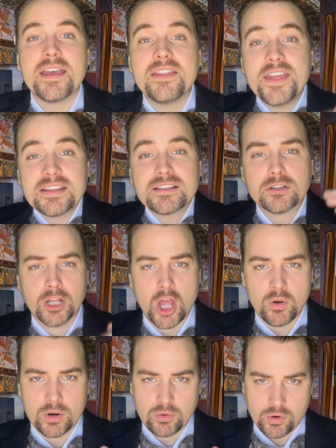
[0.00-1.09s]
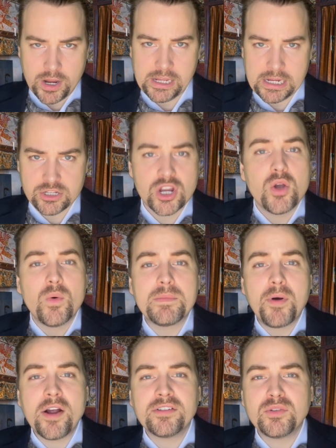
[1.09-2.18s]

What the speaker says: This lower range, when partnered